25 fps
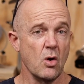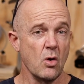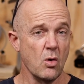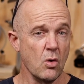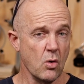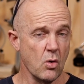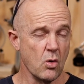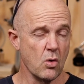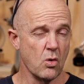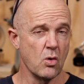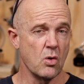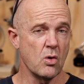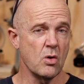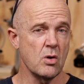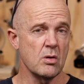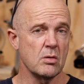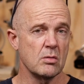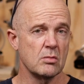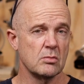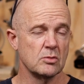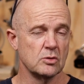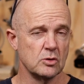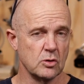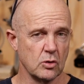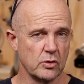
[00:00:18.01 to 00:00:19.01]
or
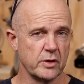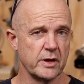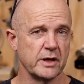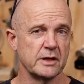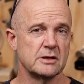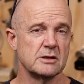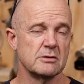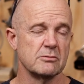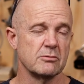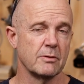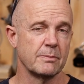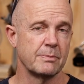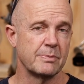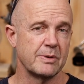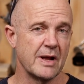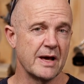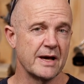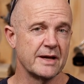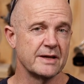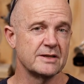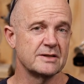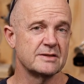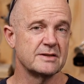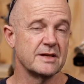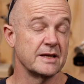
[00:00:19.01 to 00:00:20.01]
looking to
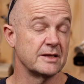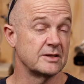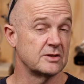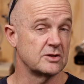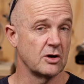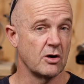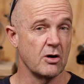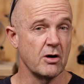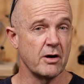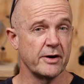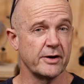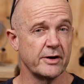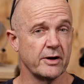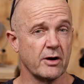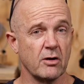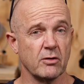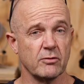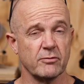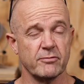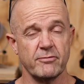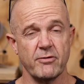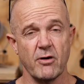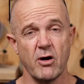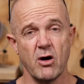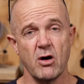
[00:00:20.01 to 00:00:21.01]
replace their tired
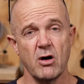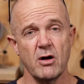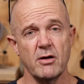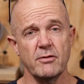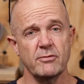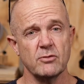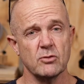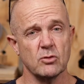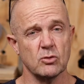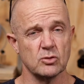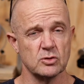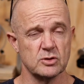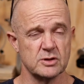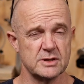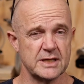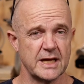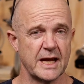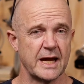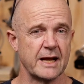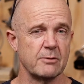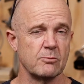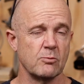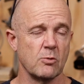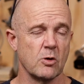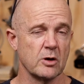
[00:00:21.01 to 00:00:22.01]
old 5 or
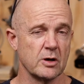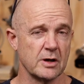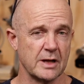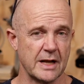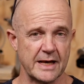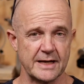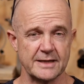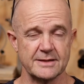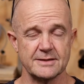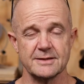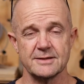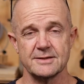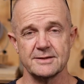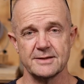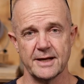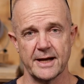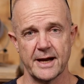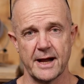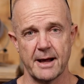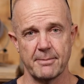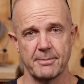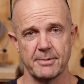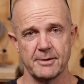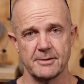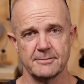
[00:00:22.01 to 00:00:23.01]
10 watt laser
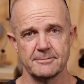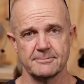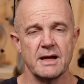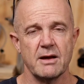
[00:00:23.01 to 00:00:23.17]
setup.